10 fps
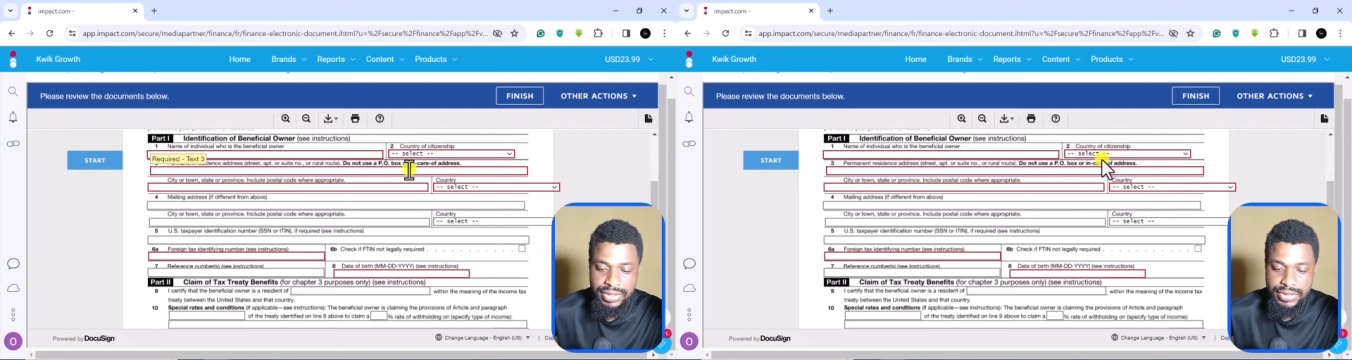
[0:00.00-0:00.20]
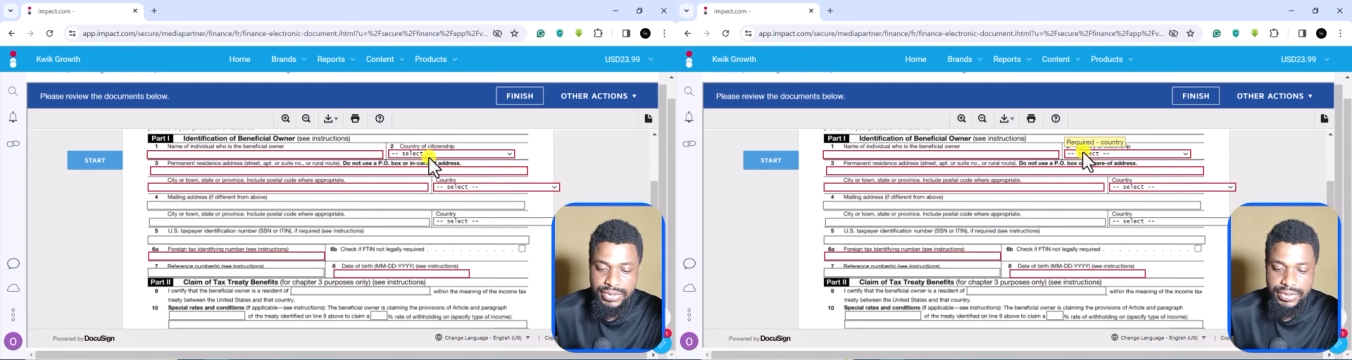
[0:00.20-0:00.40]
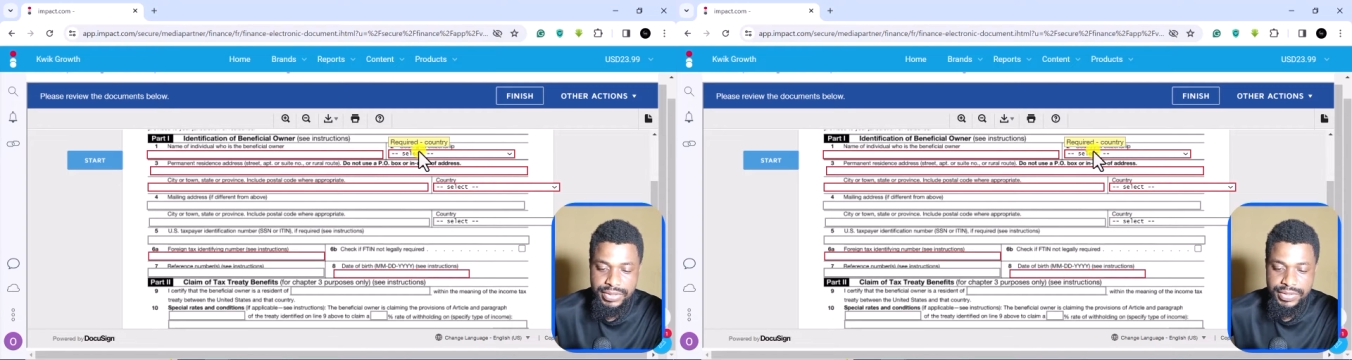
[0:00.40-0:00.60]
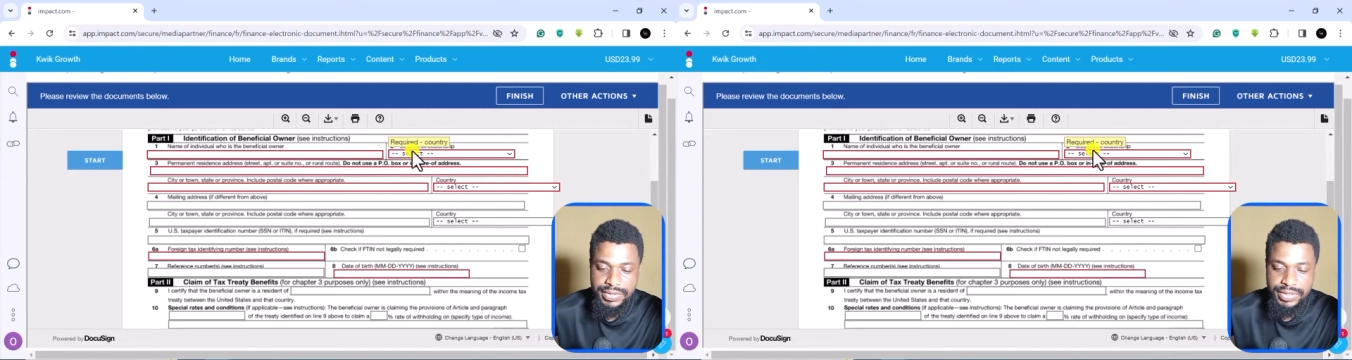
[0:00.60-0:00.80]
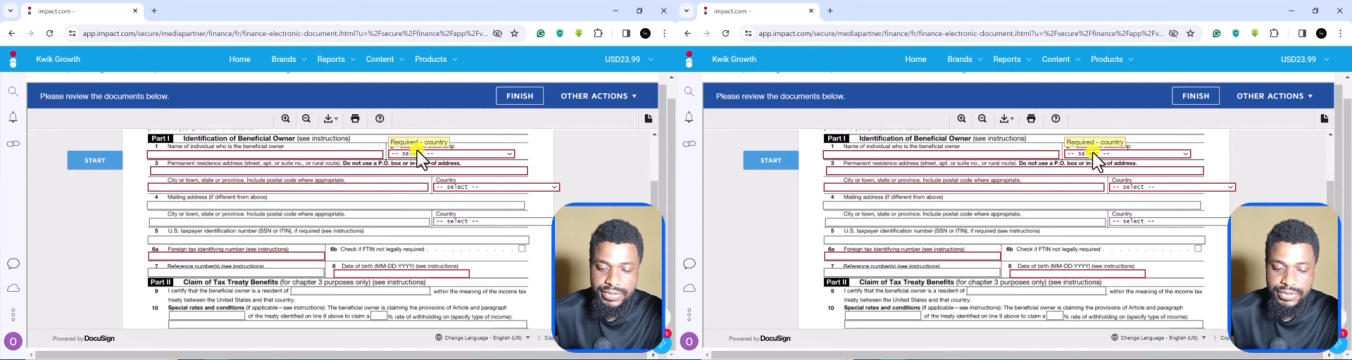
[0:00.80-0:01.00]
So this is
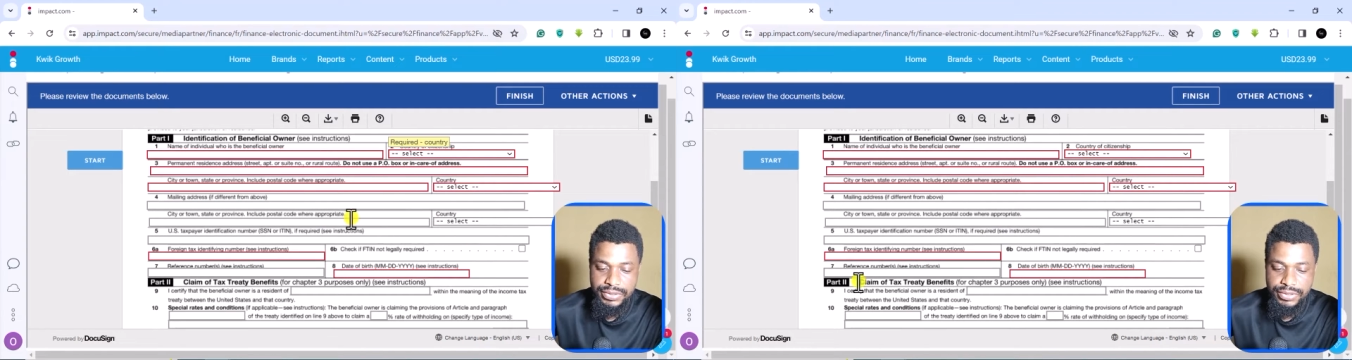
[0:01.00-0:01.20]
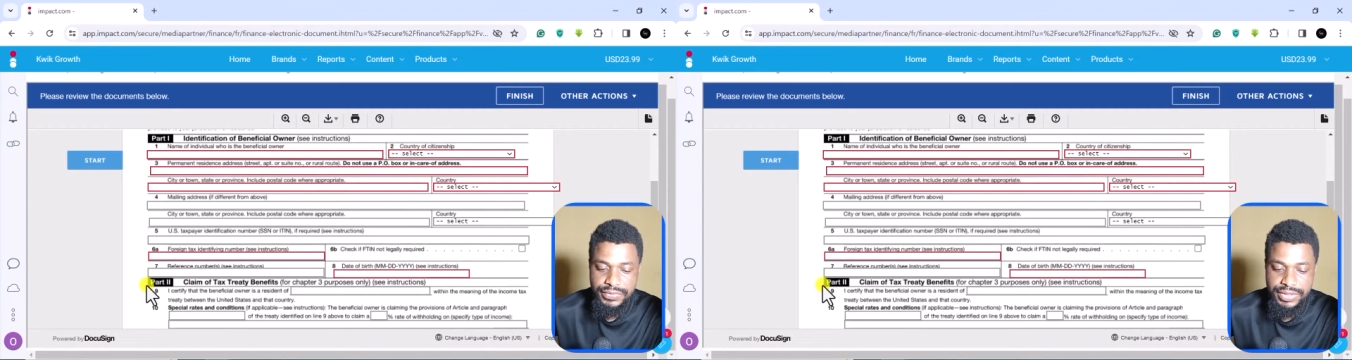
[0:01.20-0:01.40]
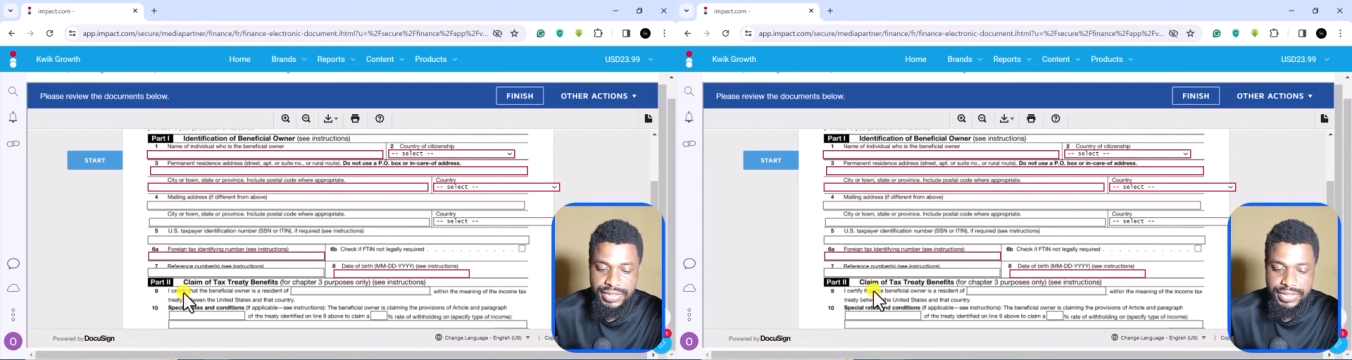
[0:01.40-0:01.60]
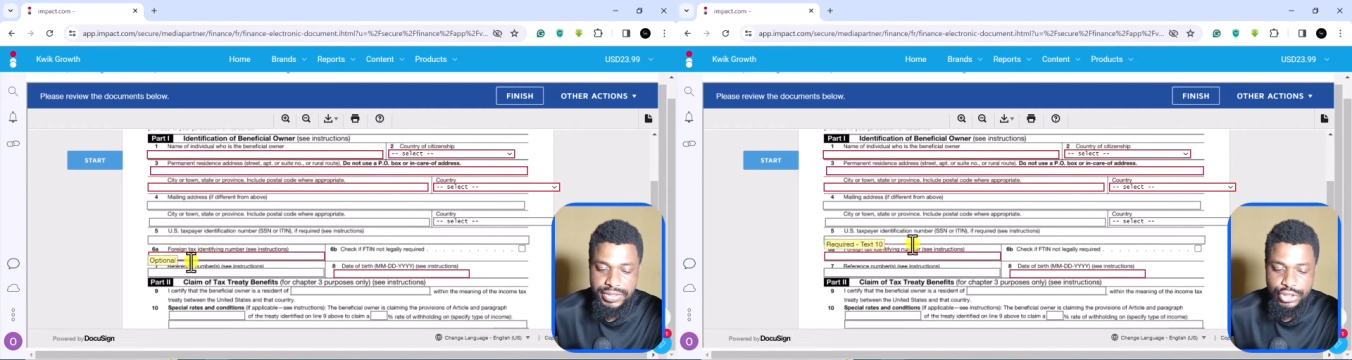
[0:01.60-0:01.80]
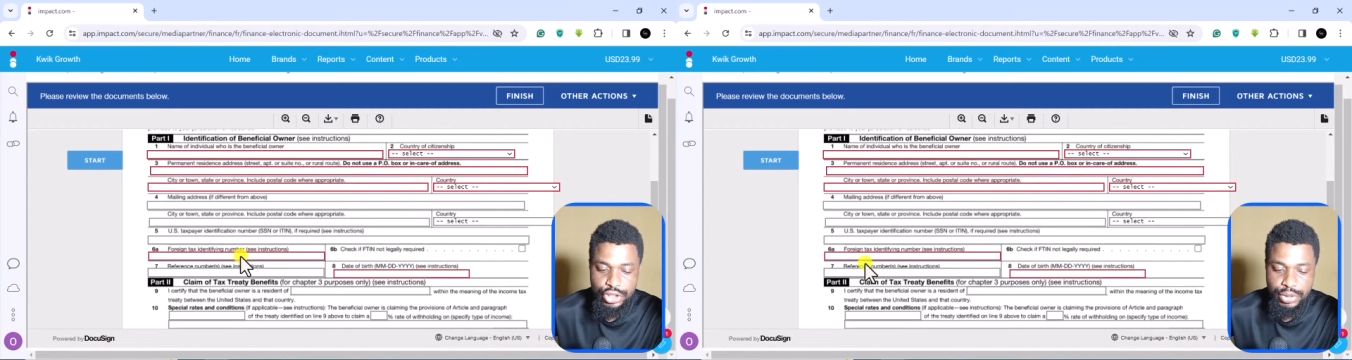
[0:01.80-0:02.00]
the country of
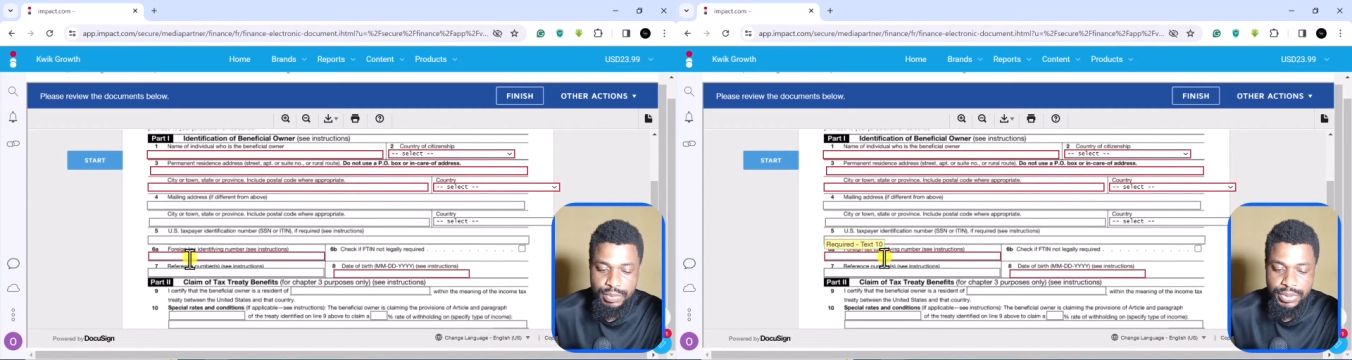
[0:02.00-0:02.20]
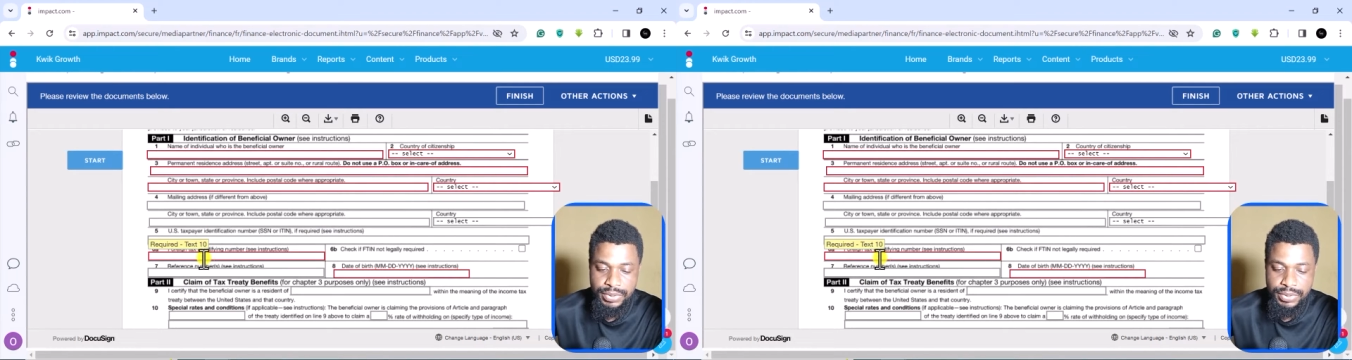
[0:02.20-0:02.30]
citizenship,